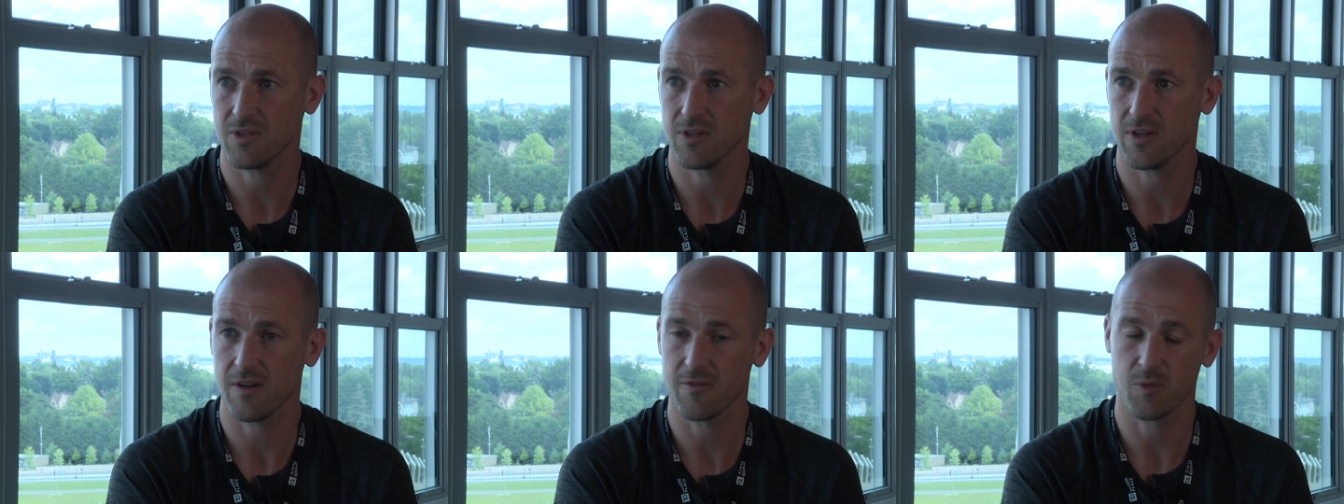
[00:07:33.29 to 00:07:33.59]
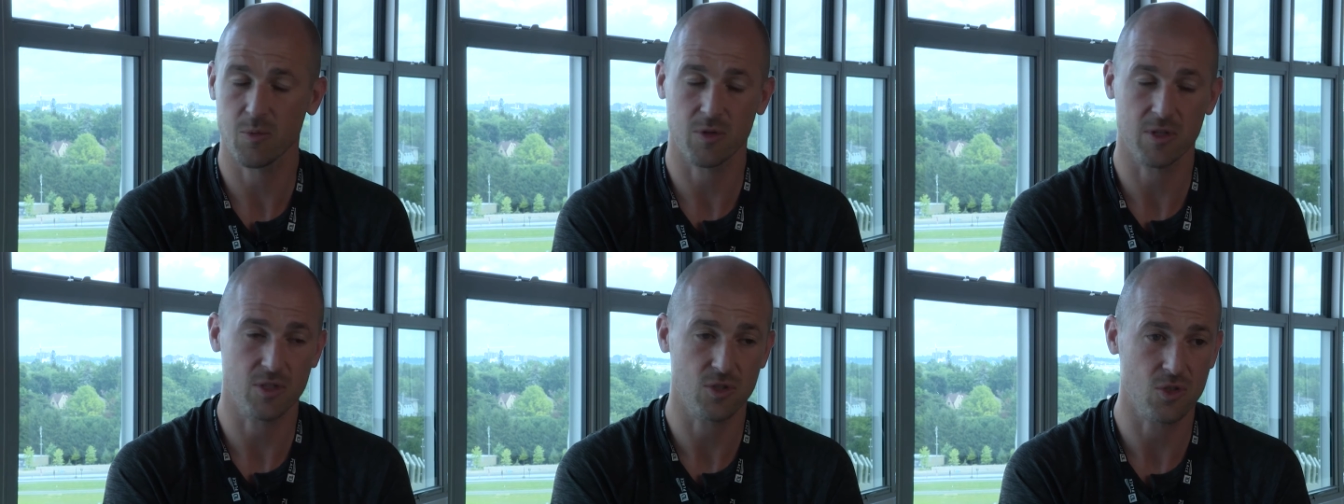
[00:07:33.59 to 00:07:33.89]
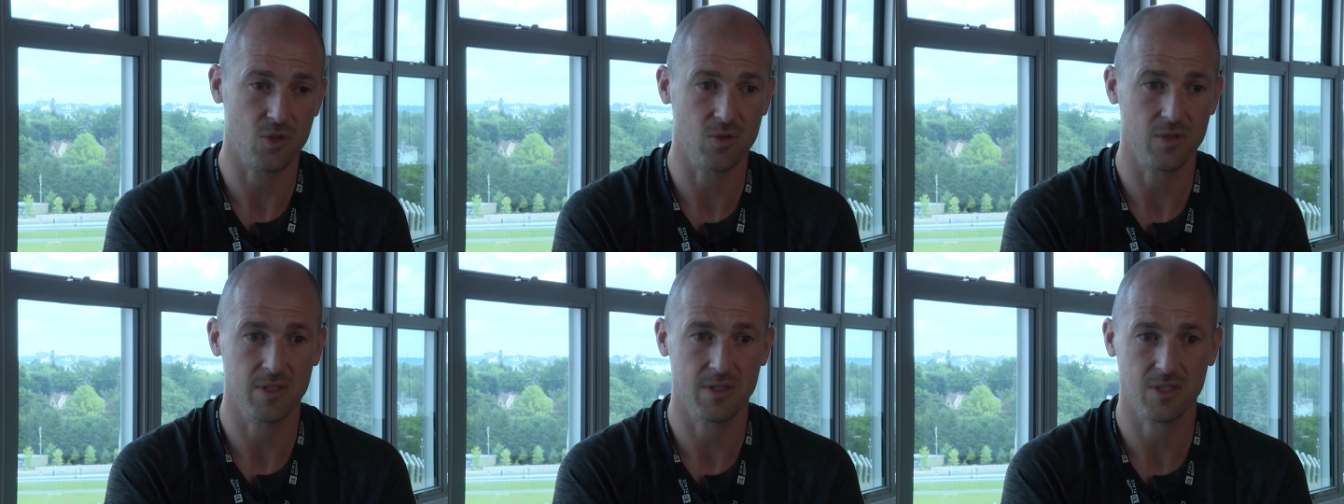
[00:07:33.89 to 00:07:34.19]
Everybody's
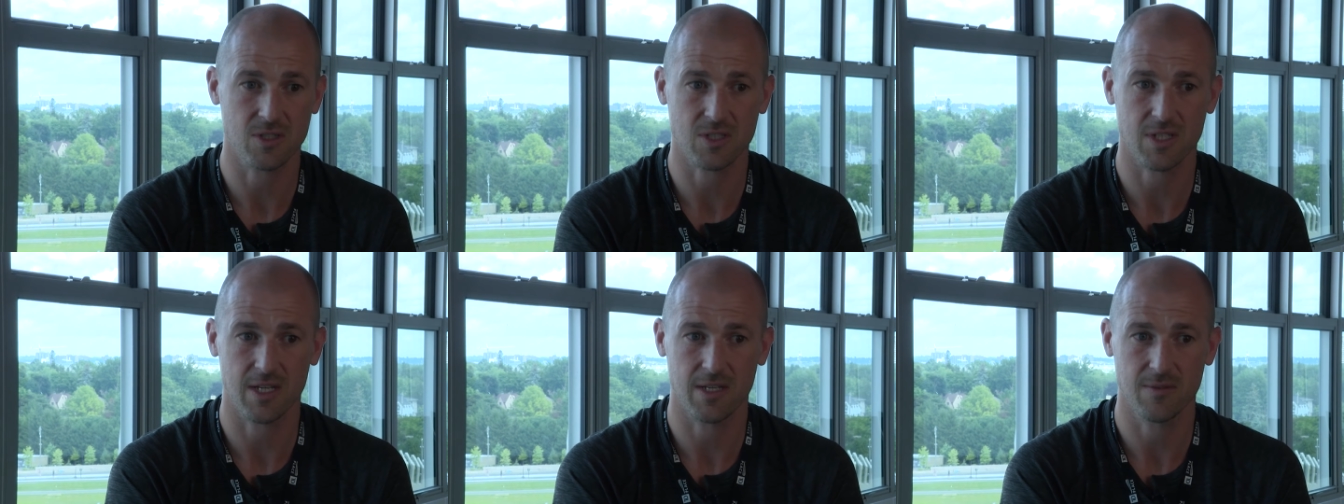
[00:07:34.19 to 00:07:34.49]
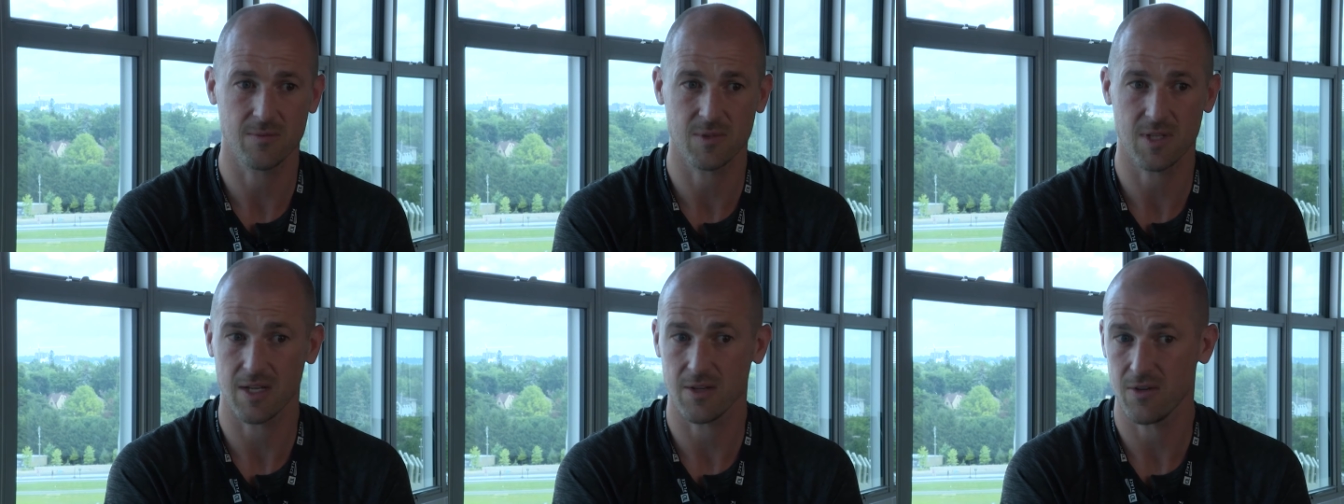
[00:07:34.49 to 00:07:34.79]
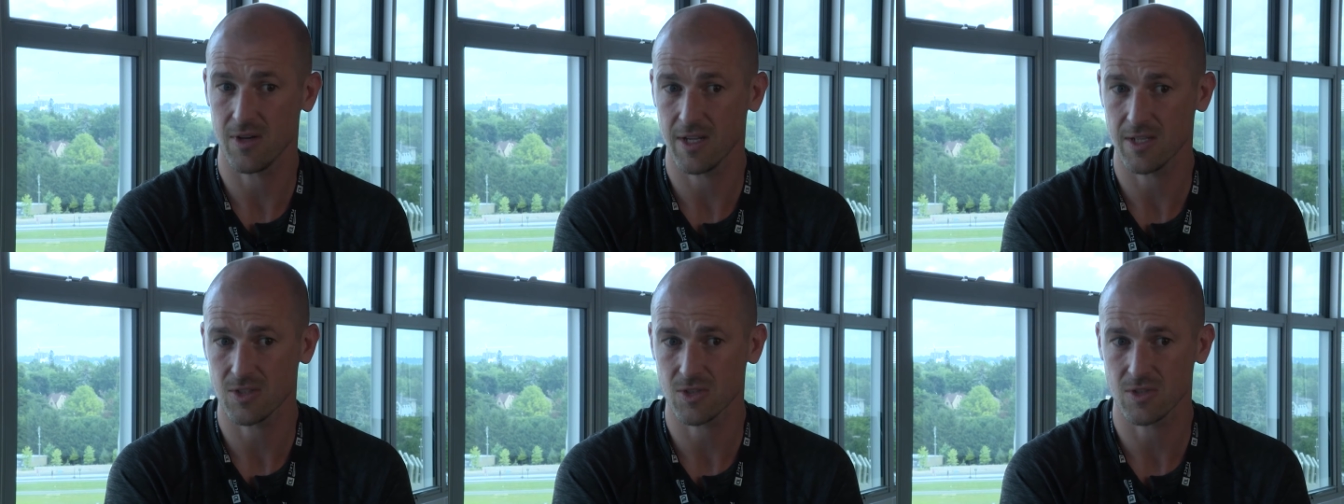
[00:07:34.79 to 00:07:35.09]
going in the same
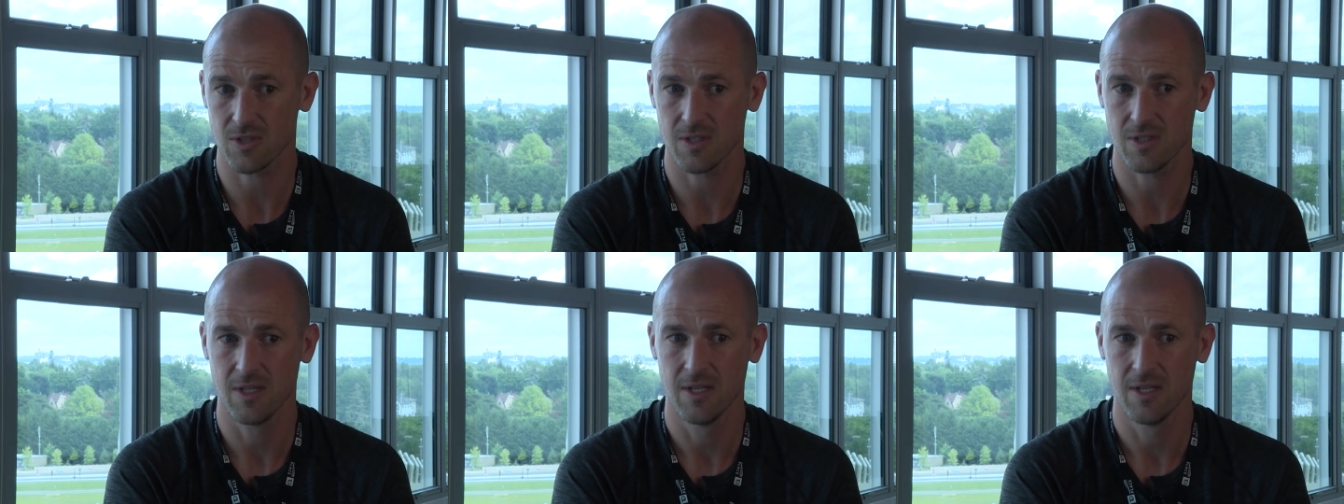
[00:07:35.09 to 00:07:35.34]
direction,